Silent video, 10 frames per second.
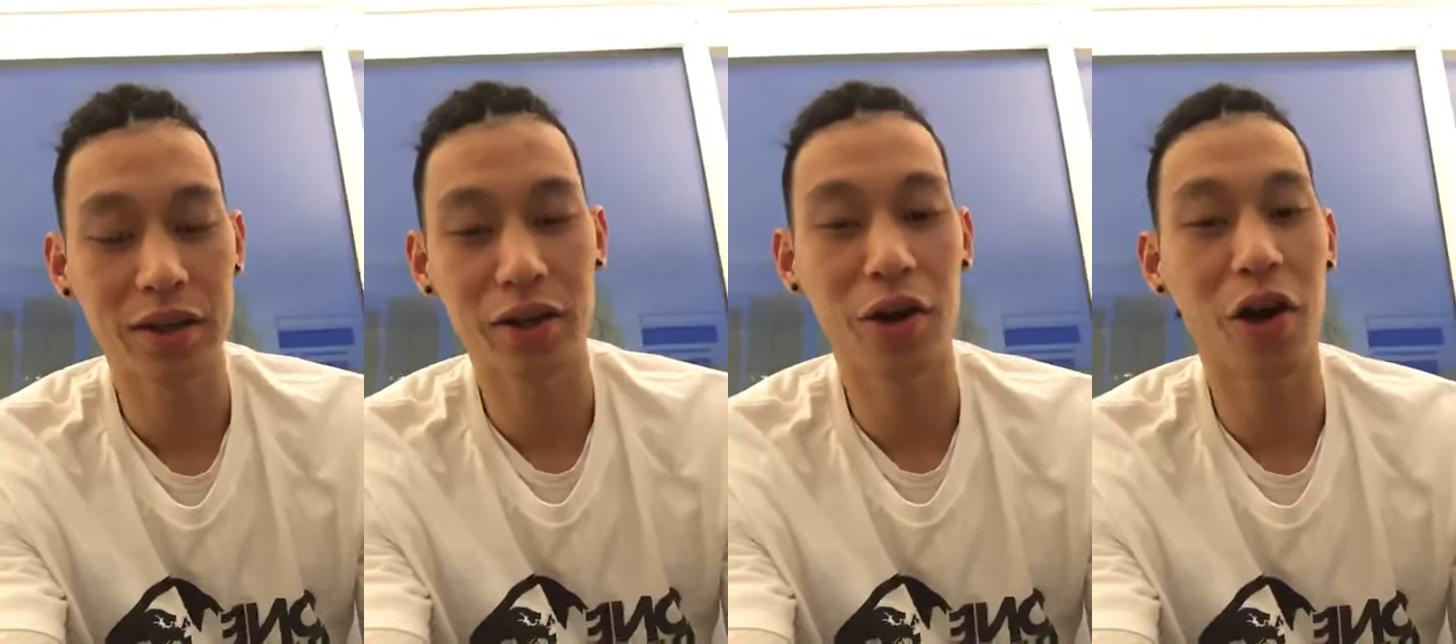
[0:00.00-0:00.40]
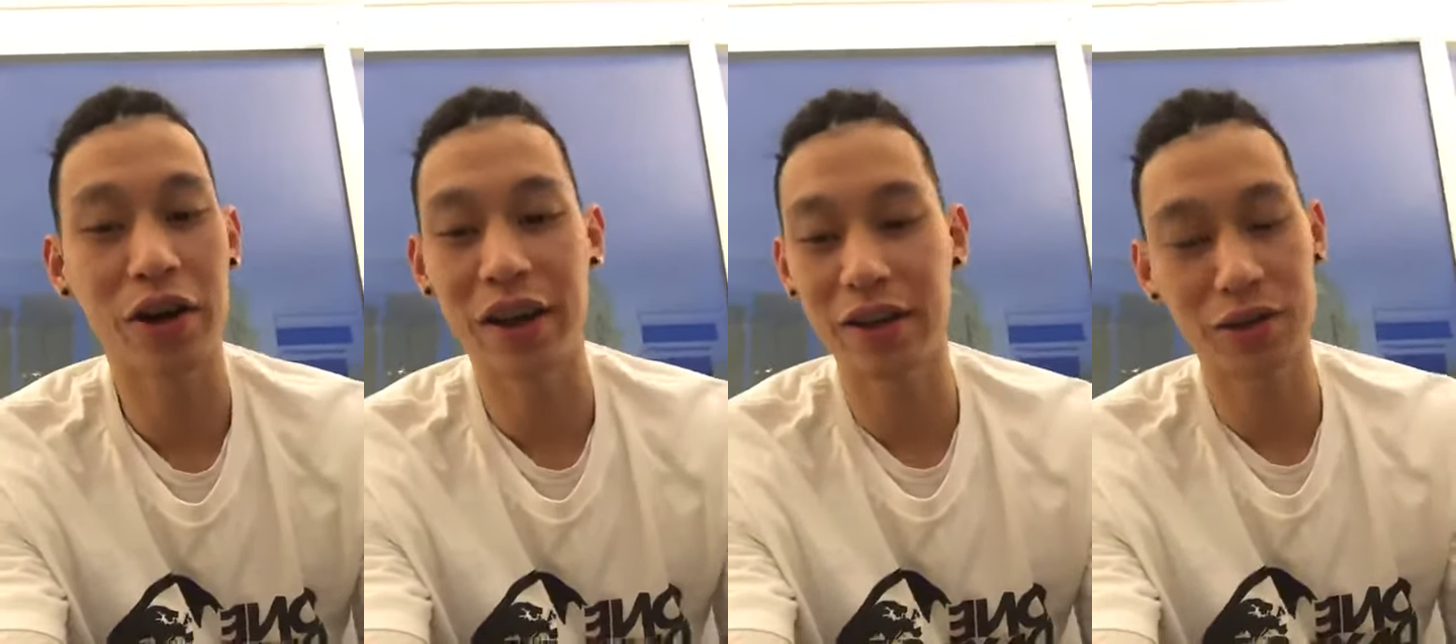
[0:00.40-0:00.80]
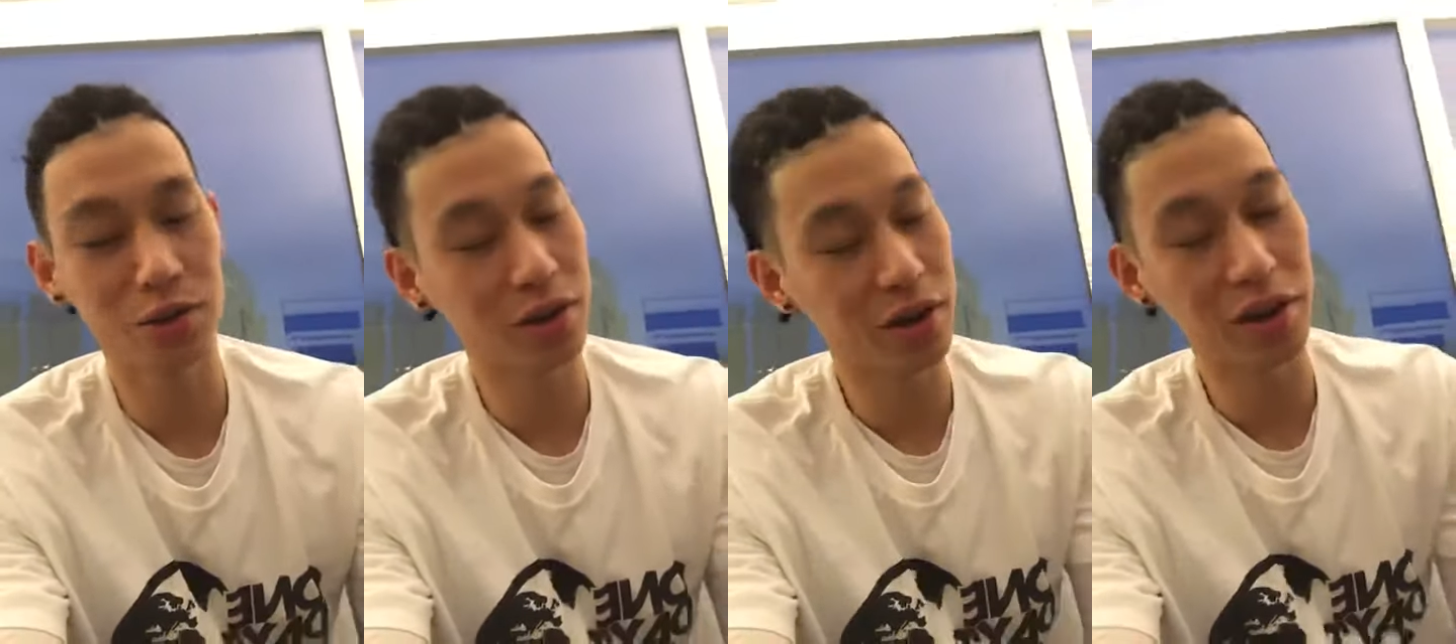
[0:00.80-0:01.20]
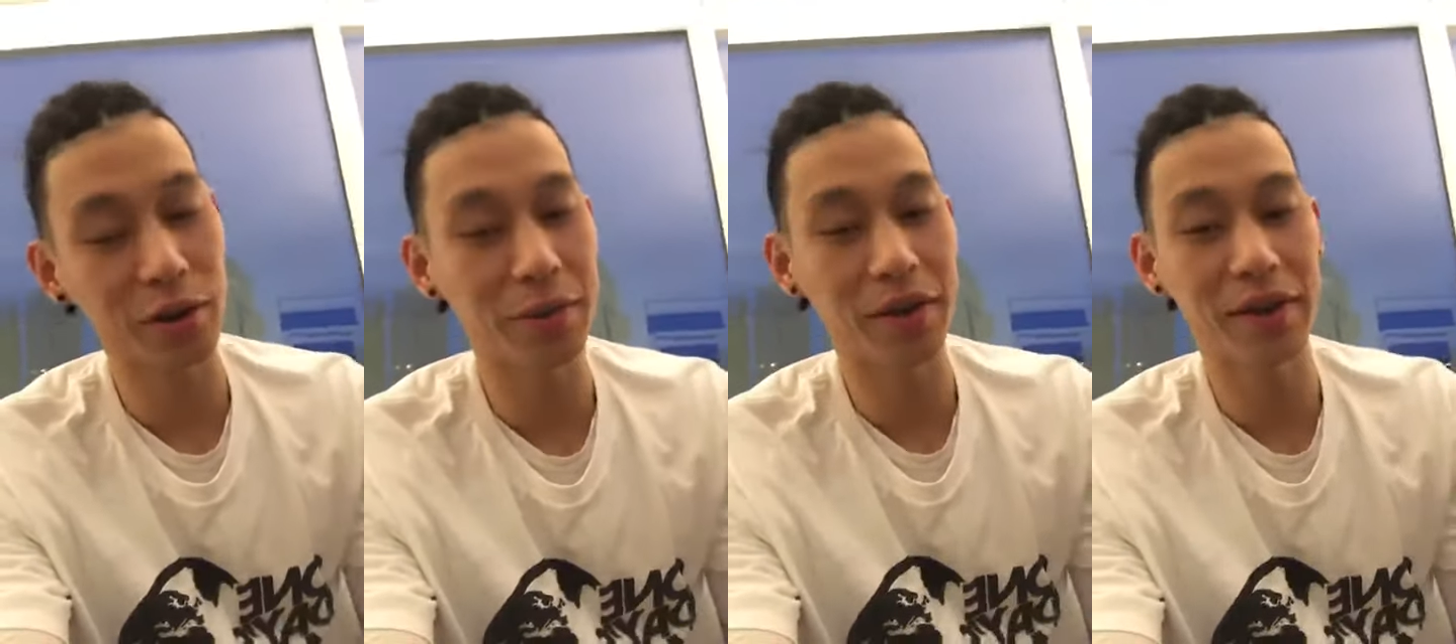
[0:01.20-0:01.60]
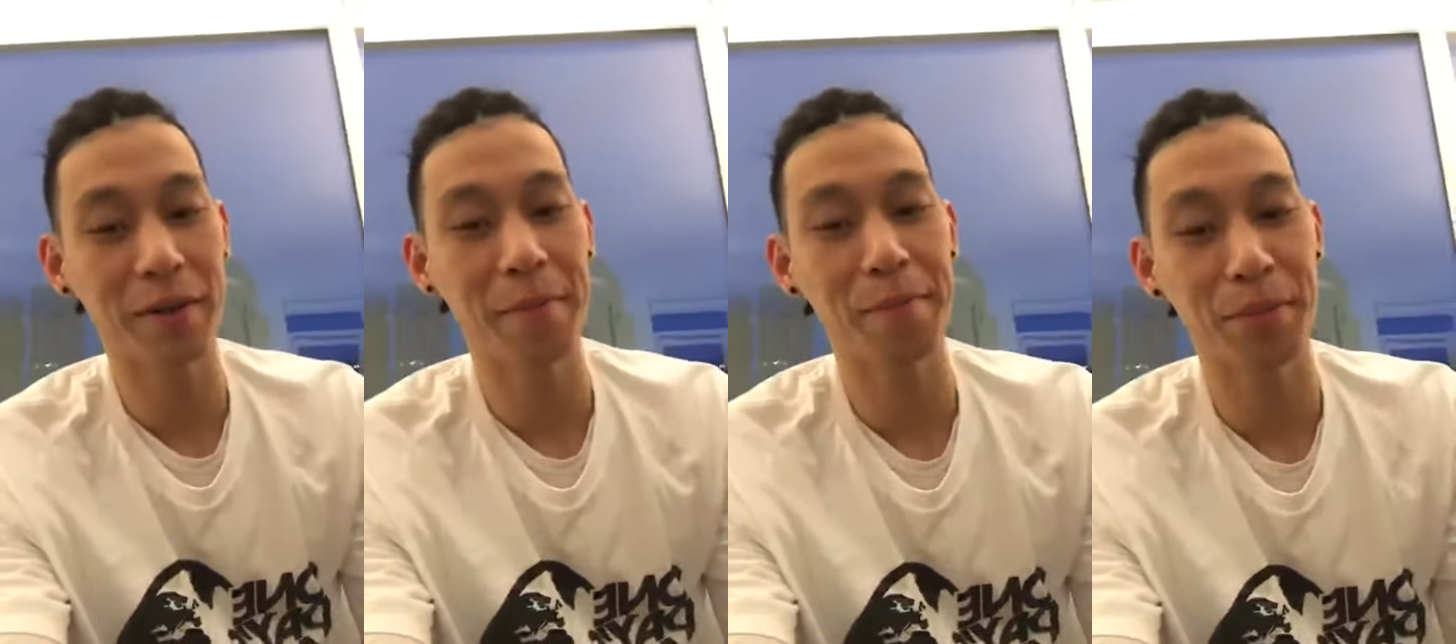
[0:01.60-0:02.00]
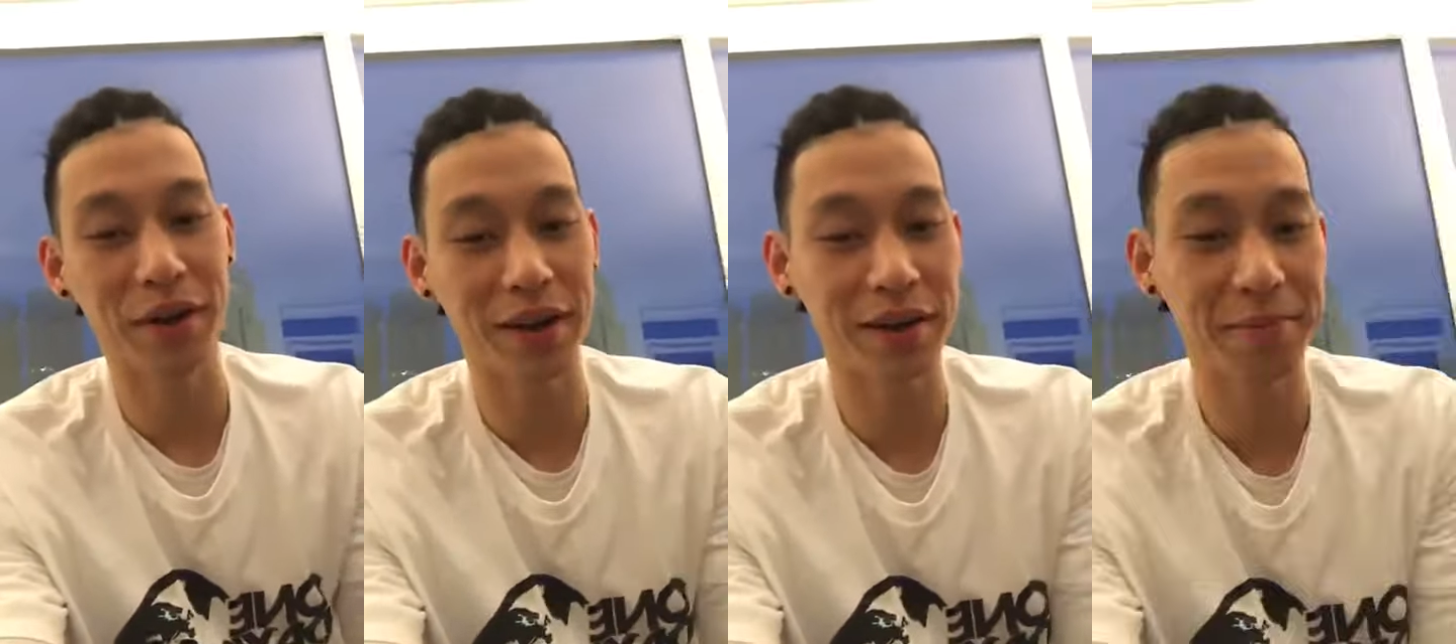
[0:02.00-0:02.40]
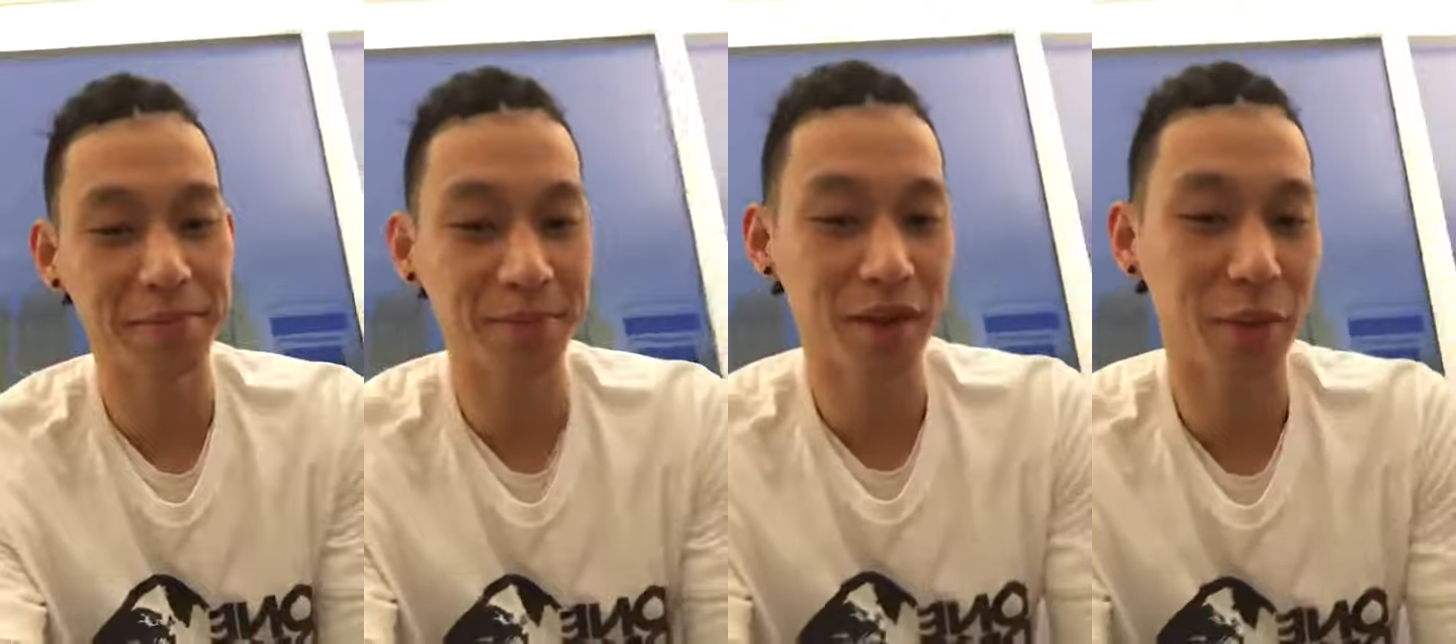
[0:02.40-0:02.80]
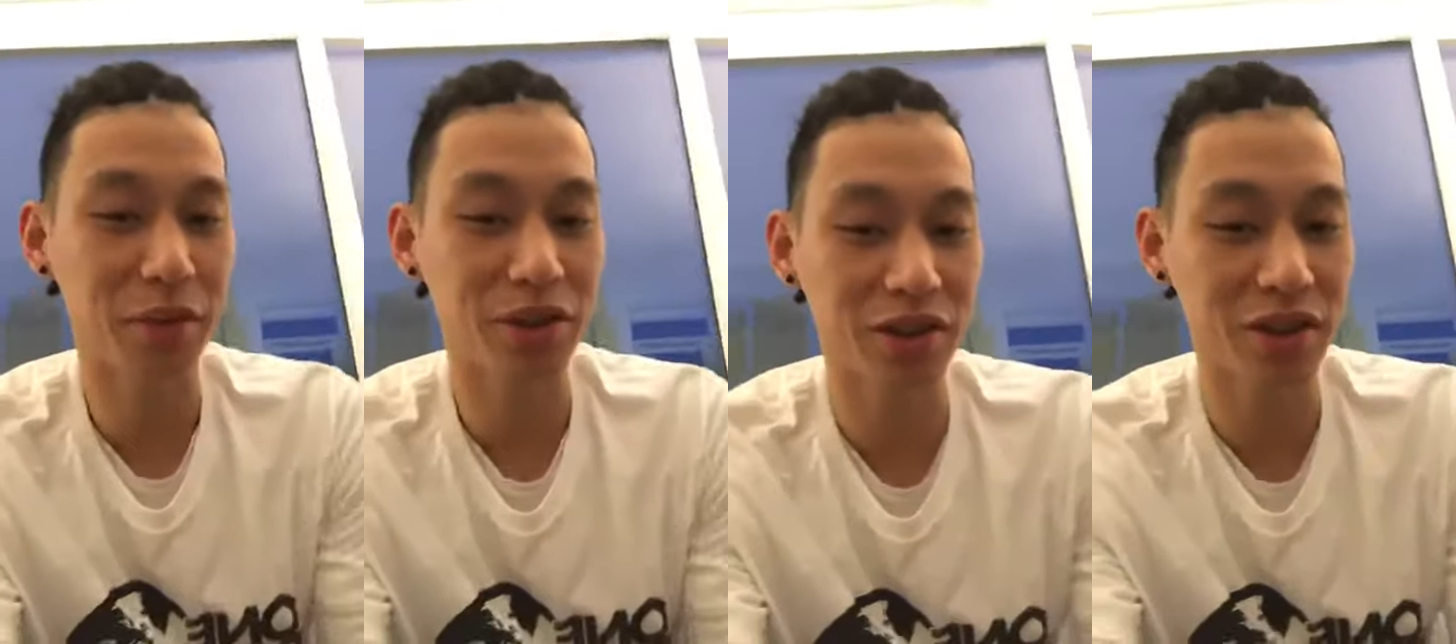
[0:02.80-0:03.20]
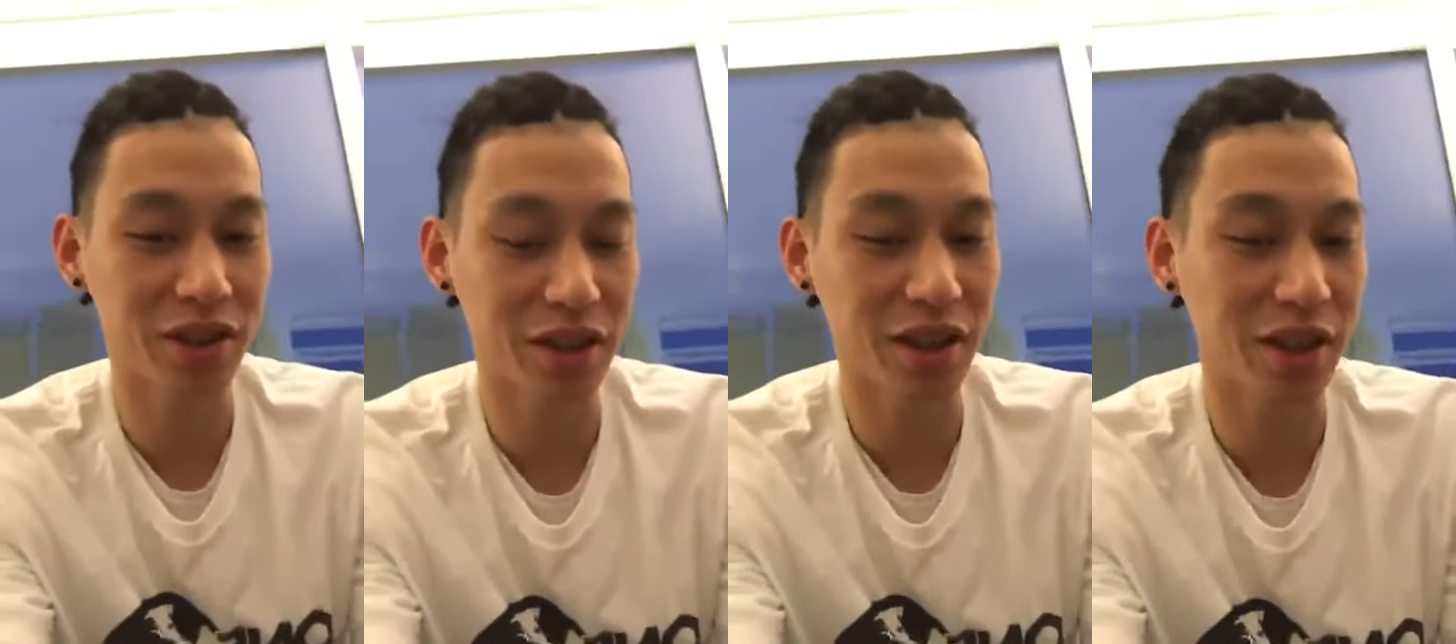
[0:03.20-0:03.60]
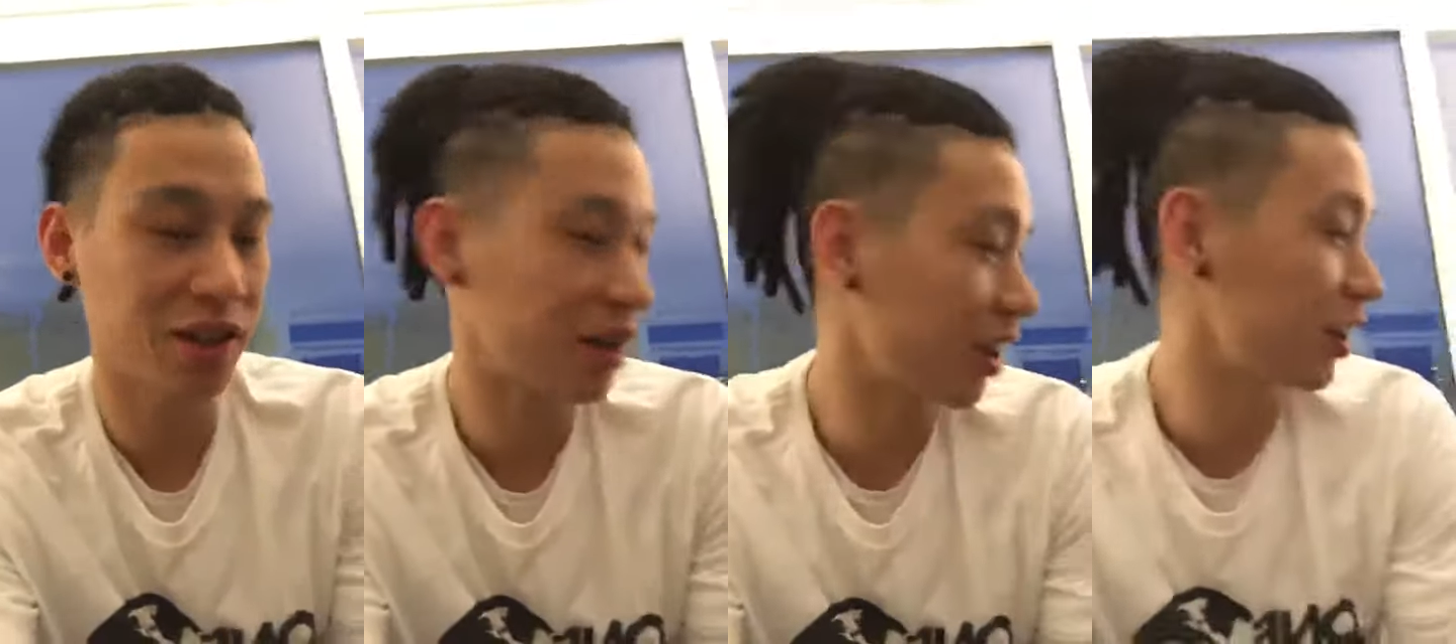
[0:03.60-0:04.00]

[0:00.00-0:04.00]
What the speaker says: I'll get into in a little bit, but I'm interested to hear kind of